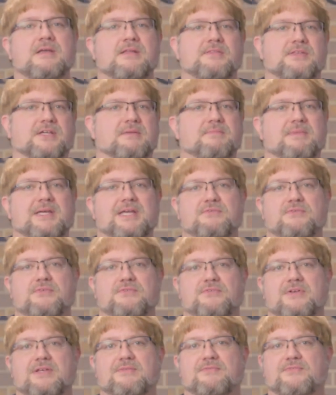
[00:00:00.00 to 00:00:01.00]
The command
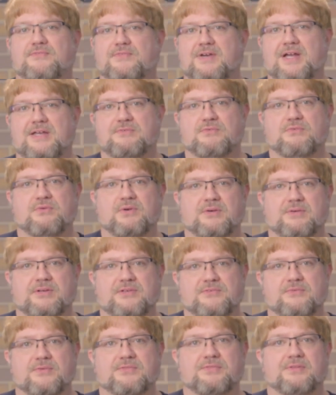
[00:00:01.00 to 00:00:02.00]
retrieves 5
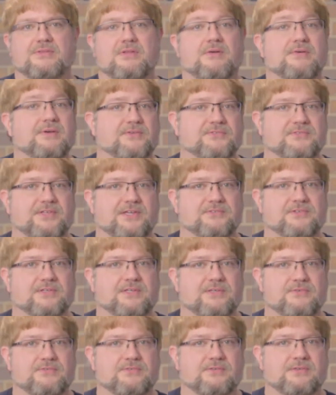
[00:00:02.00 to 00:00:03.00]
queries with the longest
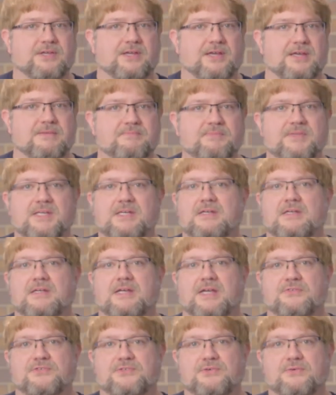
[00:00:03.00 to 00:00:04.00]
execution time
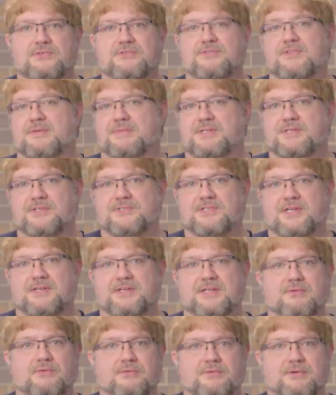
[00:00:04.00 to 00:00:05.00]
and sorts them in
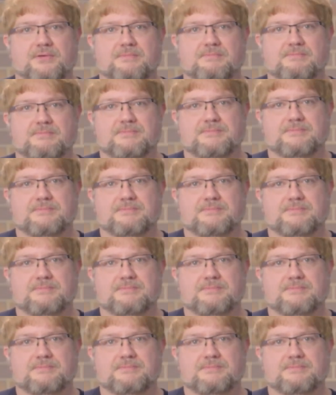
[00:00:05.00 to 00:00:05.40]
descending order.